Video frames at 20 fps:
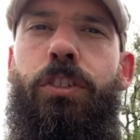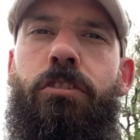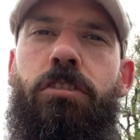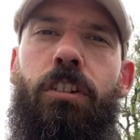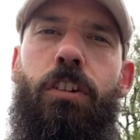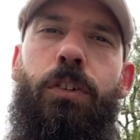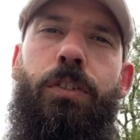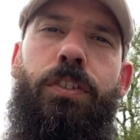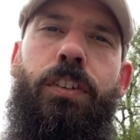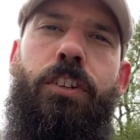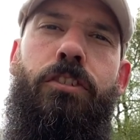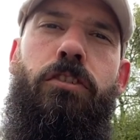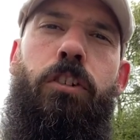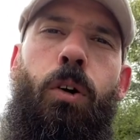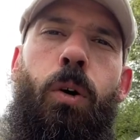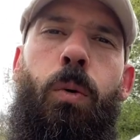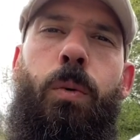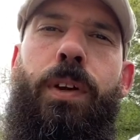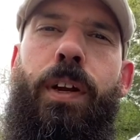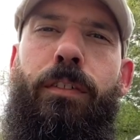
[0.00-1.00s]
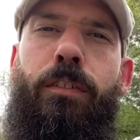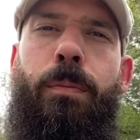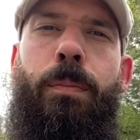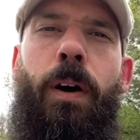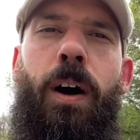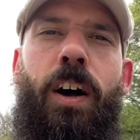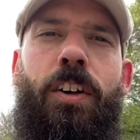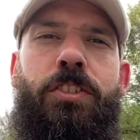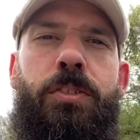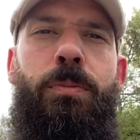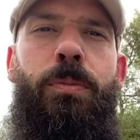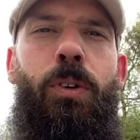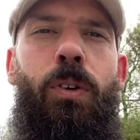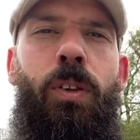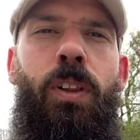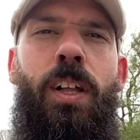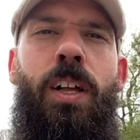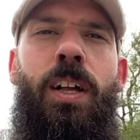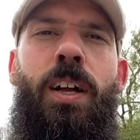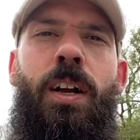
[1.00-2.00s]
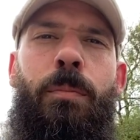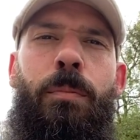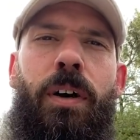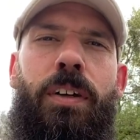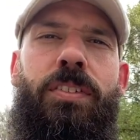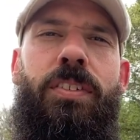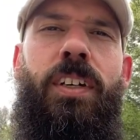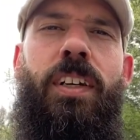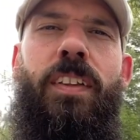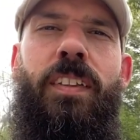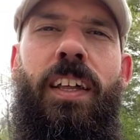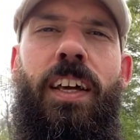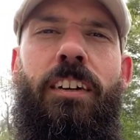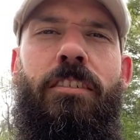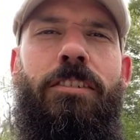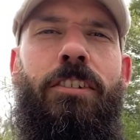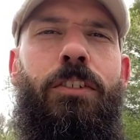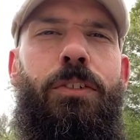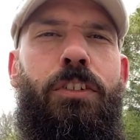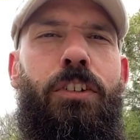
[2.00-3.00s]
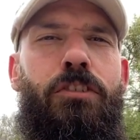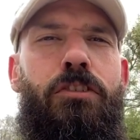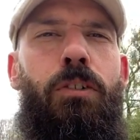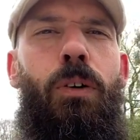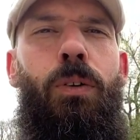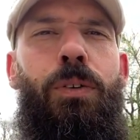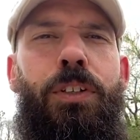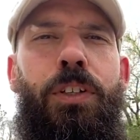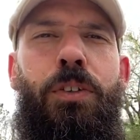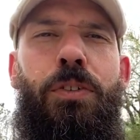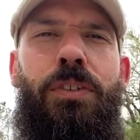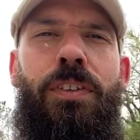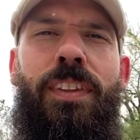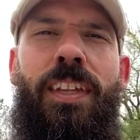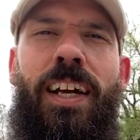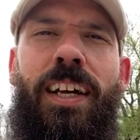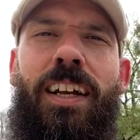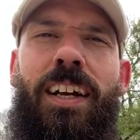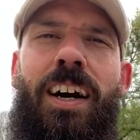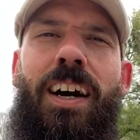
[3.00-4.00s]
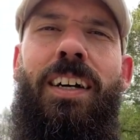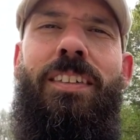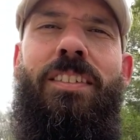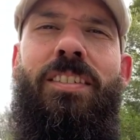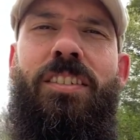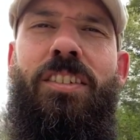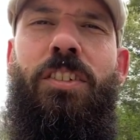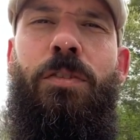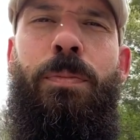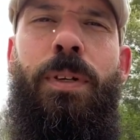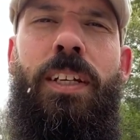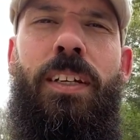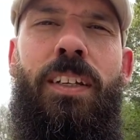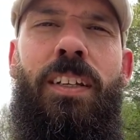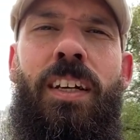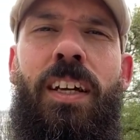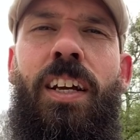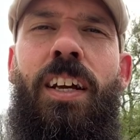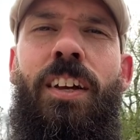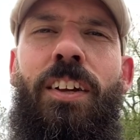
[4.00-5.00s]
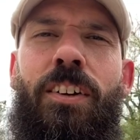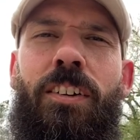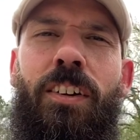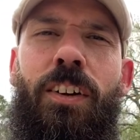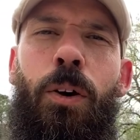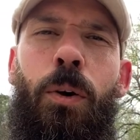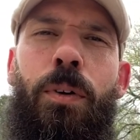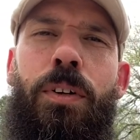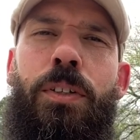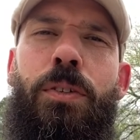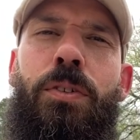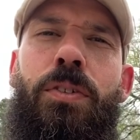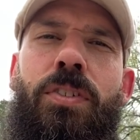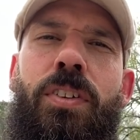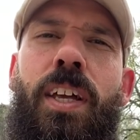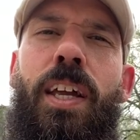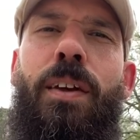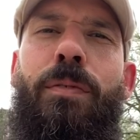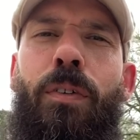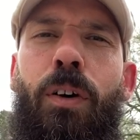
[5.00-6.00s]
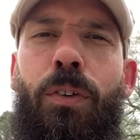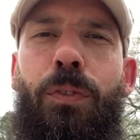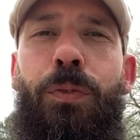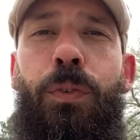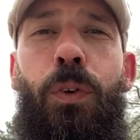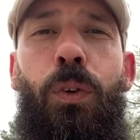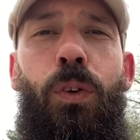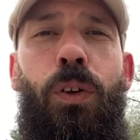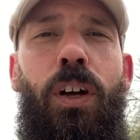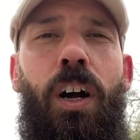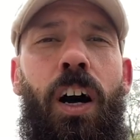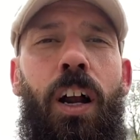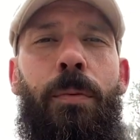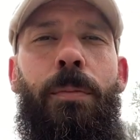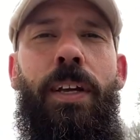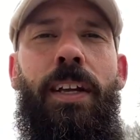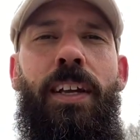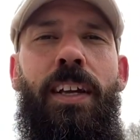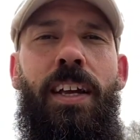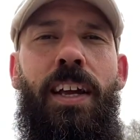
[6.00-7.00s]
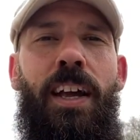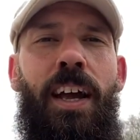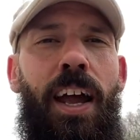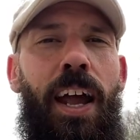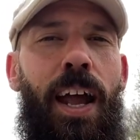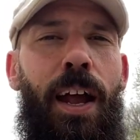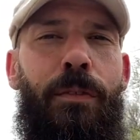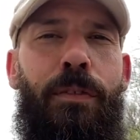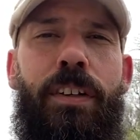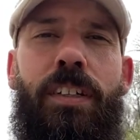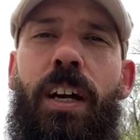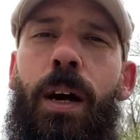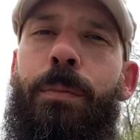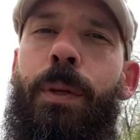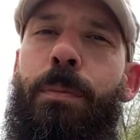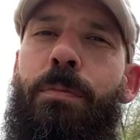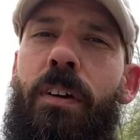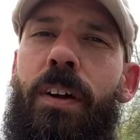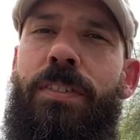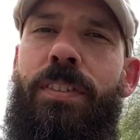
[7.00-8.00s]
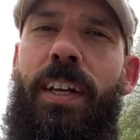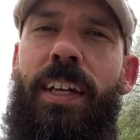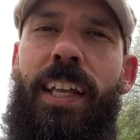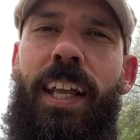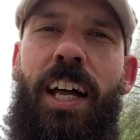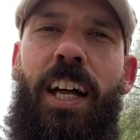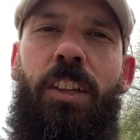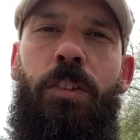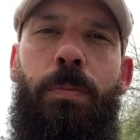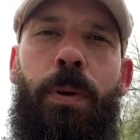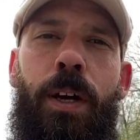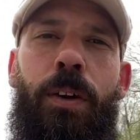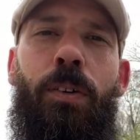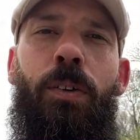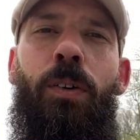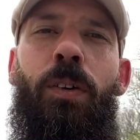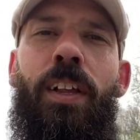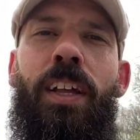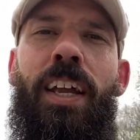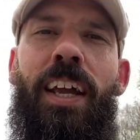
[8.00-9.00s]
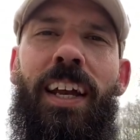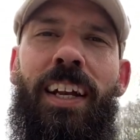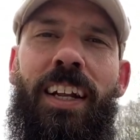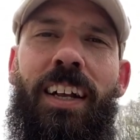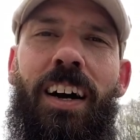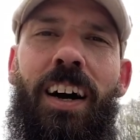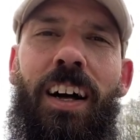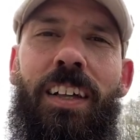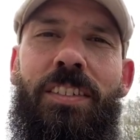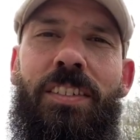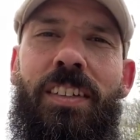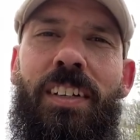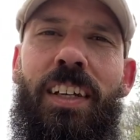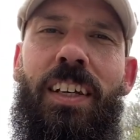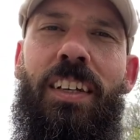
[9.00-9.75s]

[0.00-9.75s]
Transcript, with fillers: cruise control whenever possible. By setting that cruise control and using that constant speed, you're going to save on fuel economy. Every time you press that gas pedal and constant